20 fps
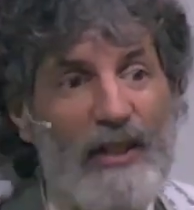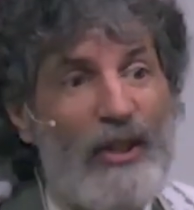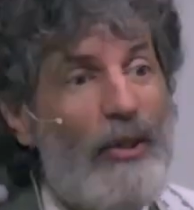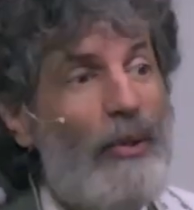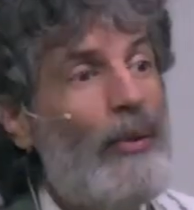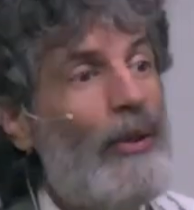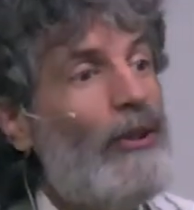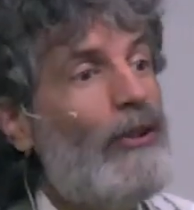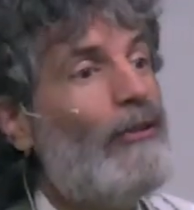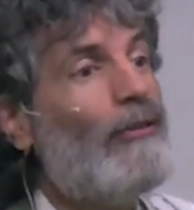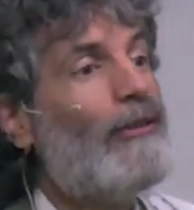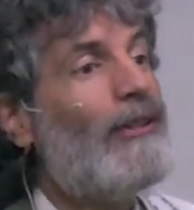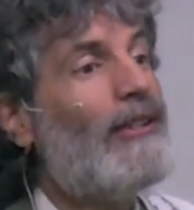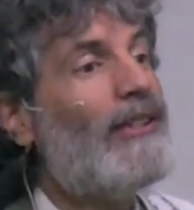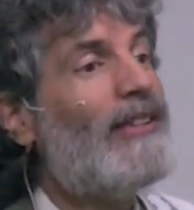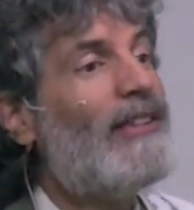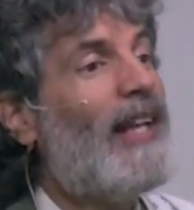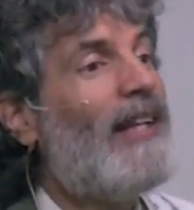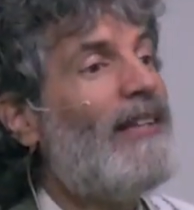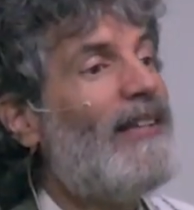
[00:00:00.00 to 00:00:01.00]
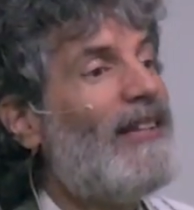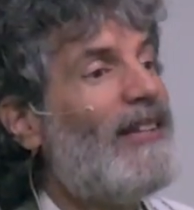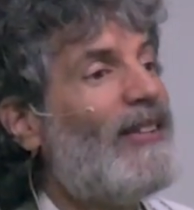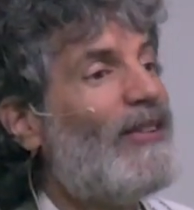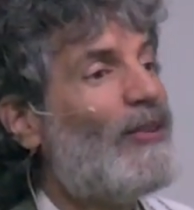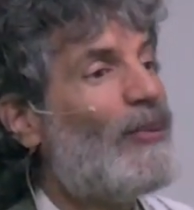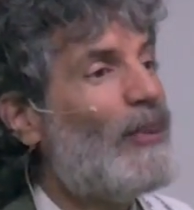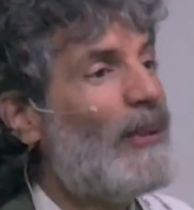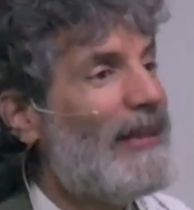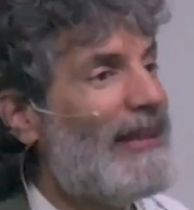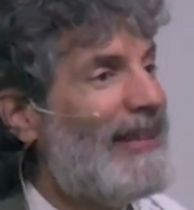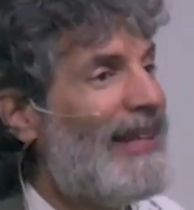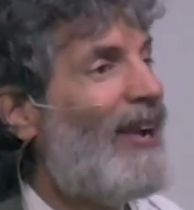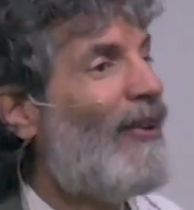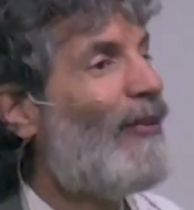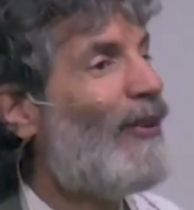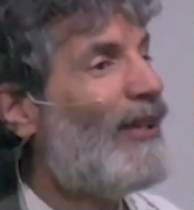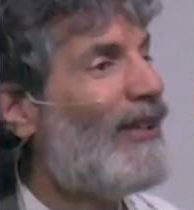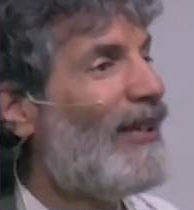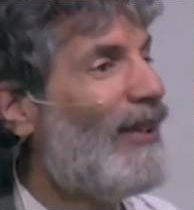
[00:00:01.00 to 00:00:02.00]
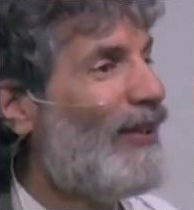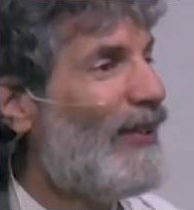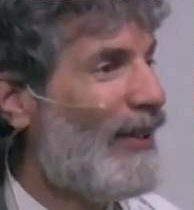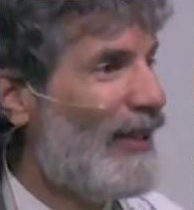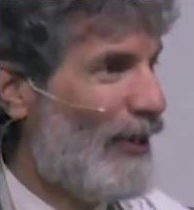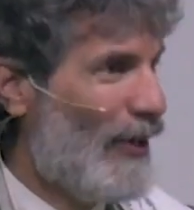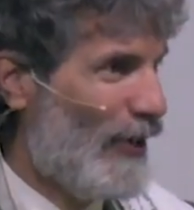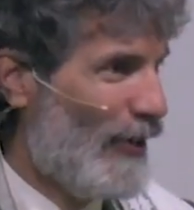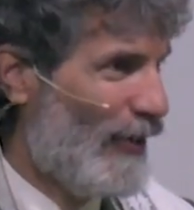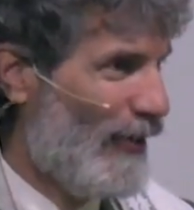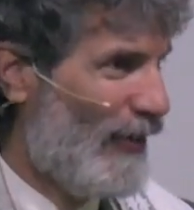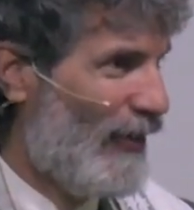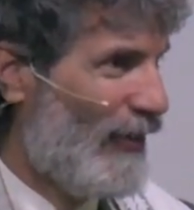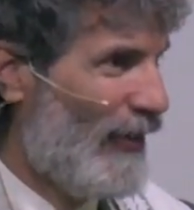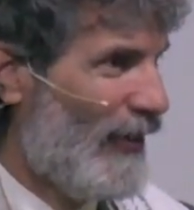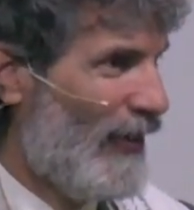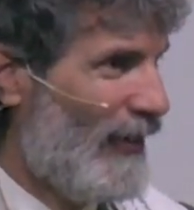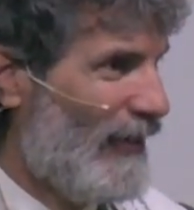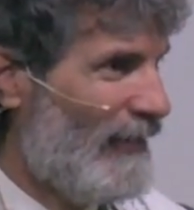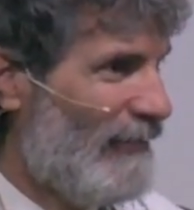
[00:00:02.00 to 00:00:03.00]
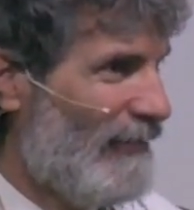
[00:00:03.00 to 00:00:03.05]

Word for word: you and your descendants will inherit the earth.